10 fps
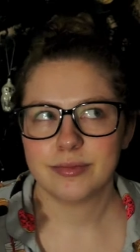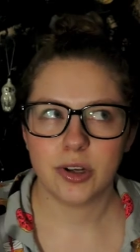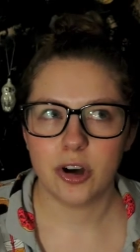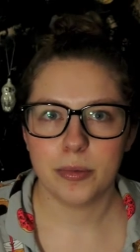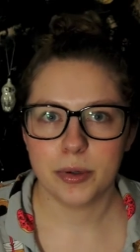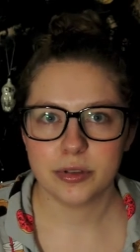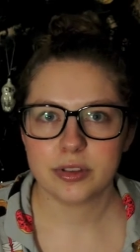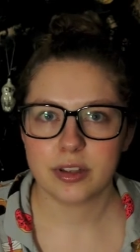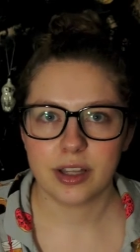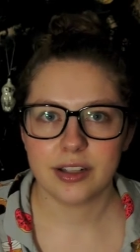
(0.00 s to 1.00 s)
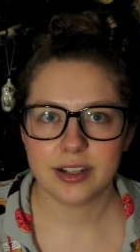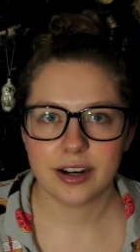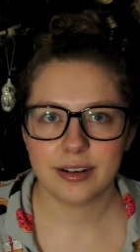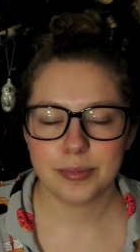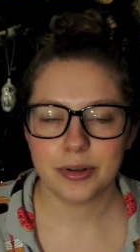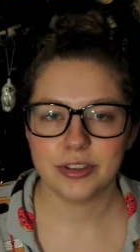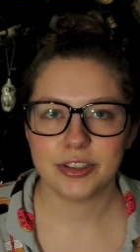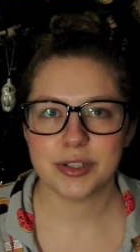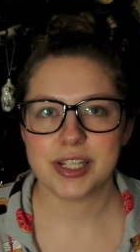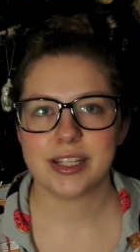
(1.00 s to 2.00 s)
almost the entire Paula's
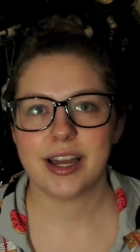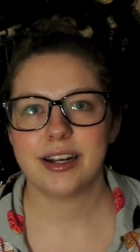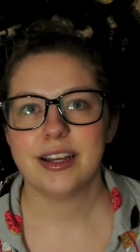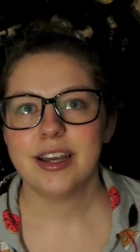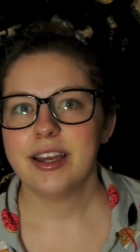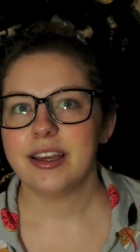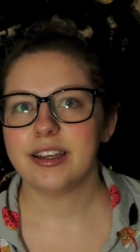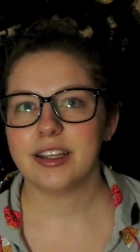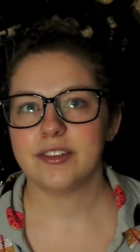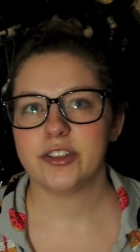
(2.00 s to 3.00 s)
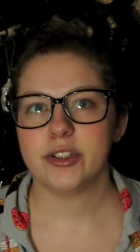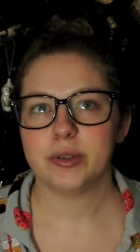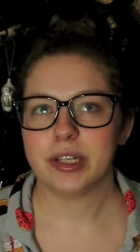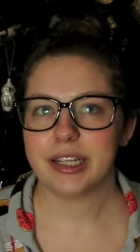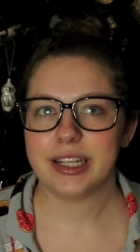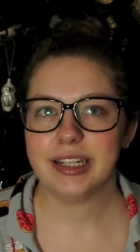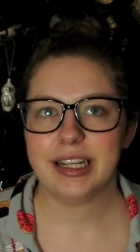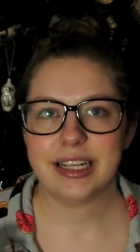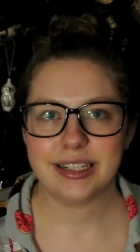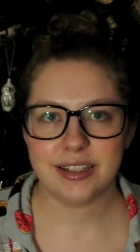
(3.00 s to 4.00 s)
Choice line, and gives you like an
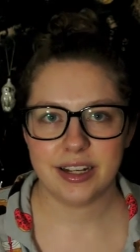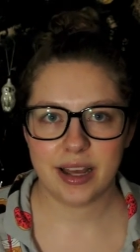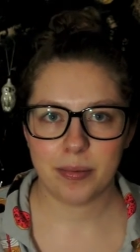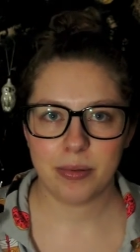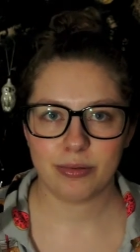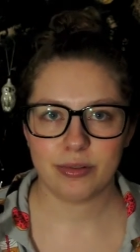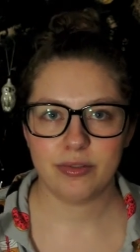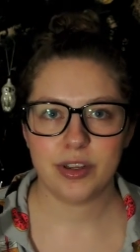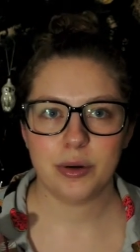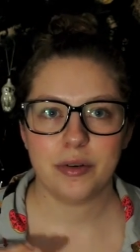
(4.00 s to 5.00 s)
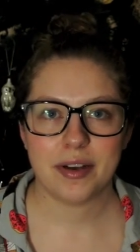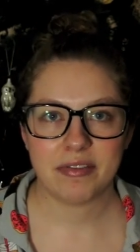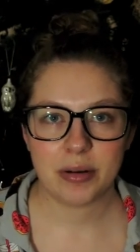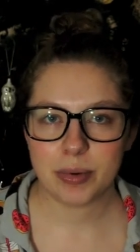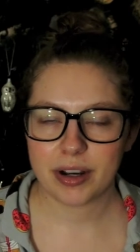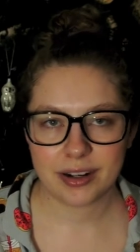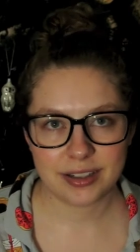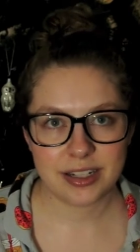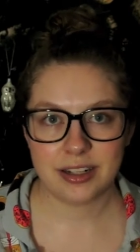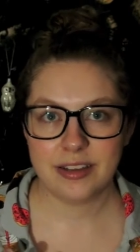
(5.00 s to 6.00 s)
in-depth review of every product
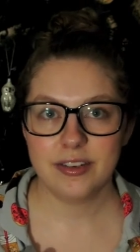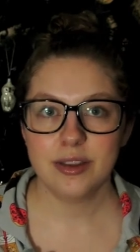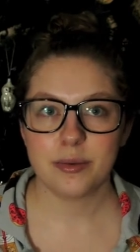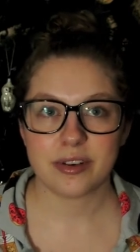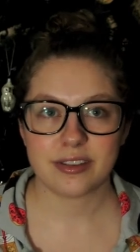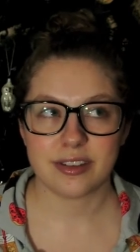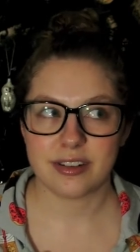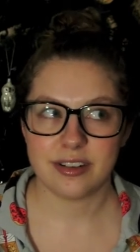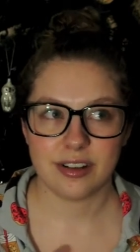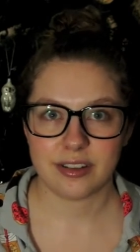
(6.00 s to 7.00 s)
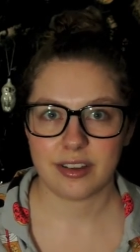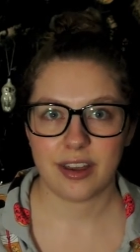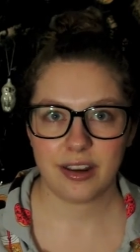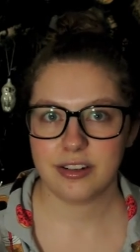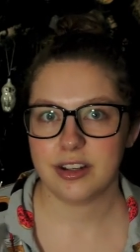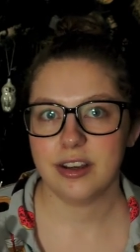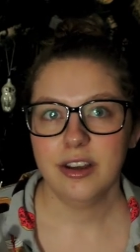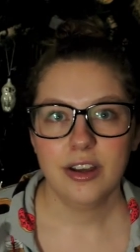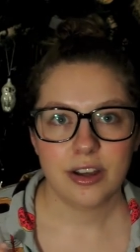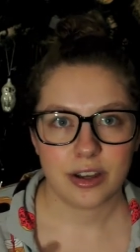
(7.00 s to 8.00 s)
and even the ones that she doesn't like she
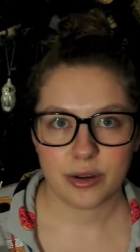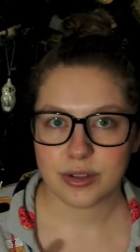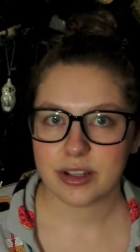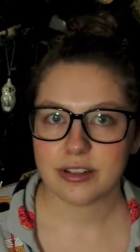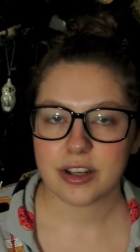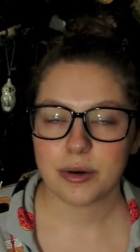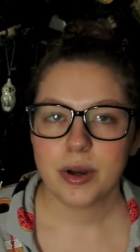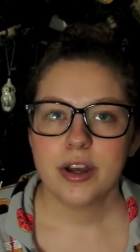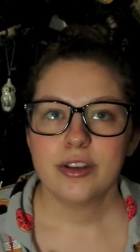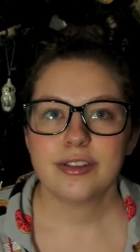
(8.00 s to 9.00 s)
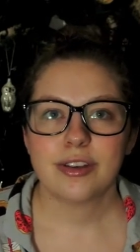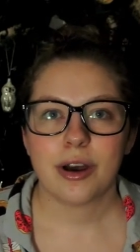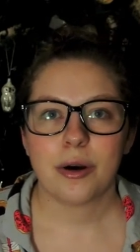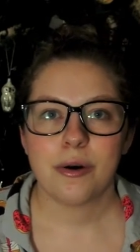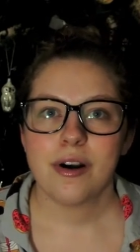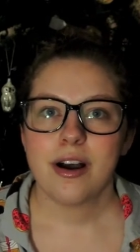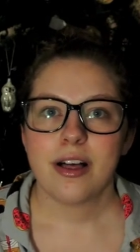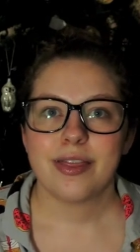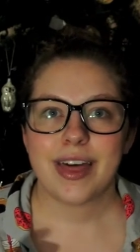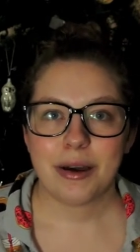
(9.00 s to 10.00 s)
goes into. So
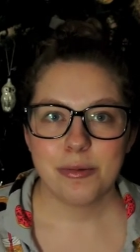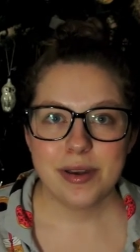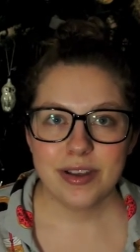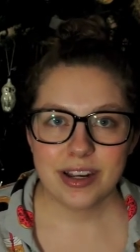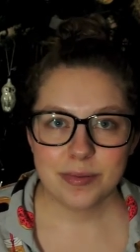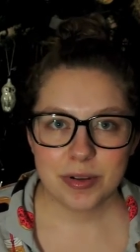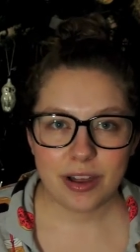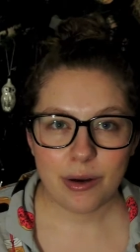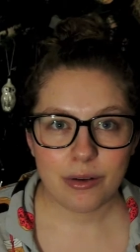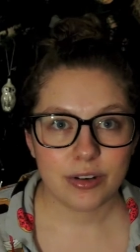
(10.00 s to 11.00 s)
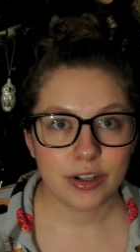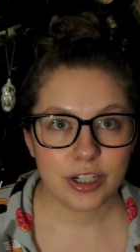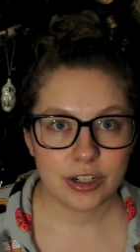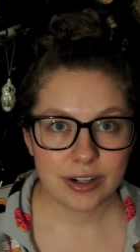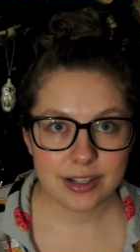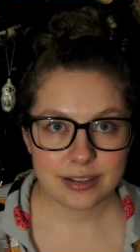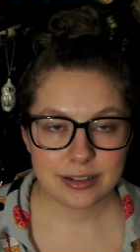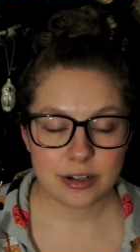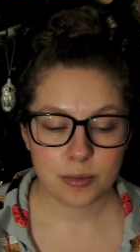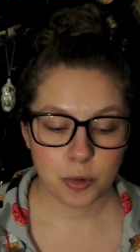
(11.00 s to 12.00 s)
that will be linked below if you're curious to
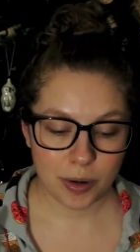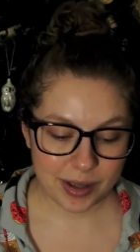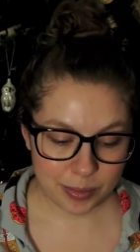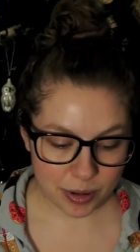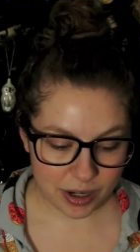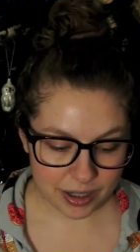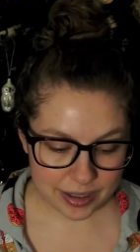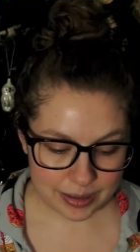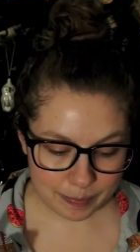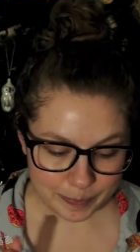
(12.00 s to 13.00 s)
know more about the products.